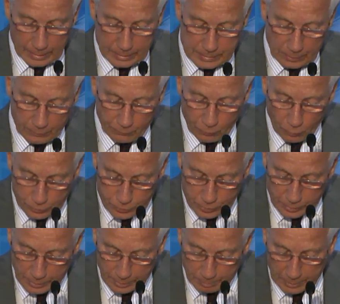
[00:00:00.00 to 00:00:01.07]
has
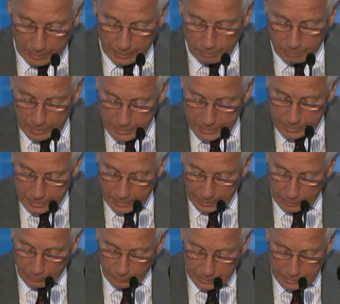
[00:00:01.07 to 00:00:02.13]
unfortunately been missed at
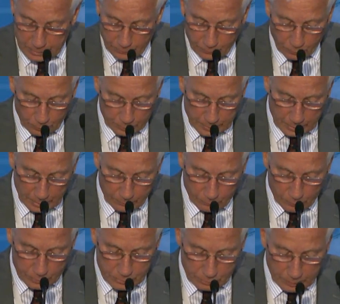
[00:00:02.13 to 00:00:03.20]
the recent 40th
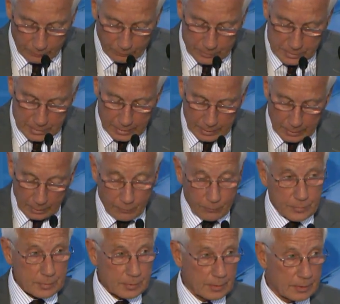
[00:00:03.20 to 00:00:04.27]
anniversary of the signing of the
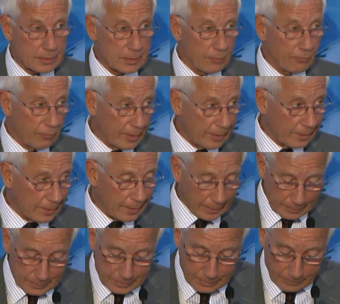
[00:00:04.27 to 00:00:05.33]
CSC Final
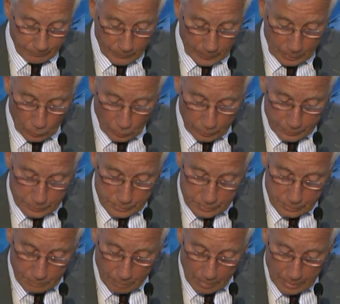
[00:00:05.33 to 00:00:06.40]
Act in August.
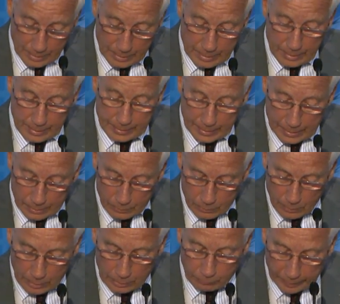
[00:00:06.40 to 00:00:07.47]
Now,
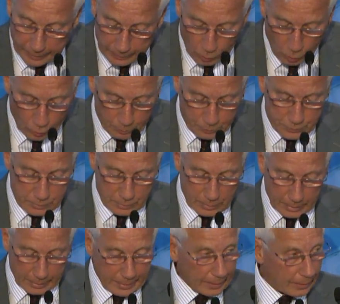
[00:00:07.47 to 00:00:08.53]
great hopes
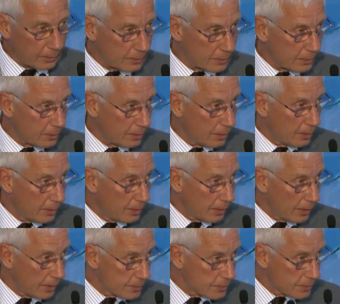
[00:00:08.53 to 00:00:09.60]
are linked,
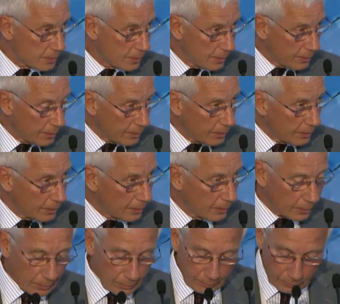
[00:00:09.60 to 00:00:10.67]
as
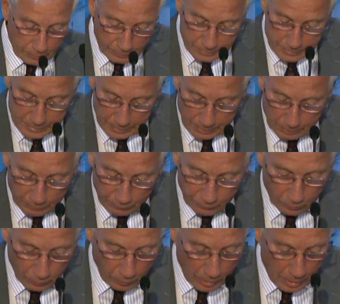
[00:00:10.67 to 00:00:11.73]
Igor Jürgen said it
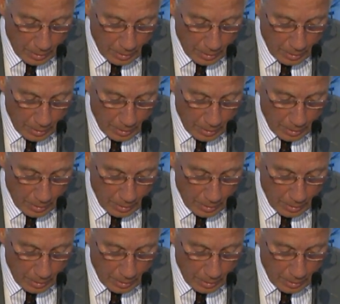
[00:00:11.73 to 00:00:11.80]
before,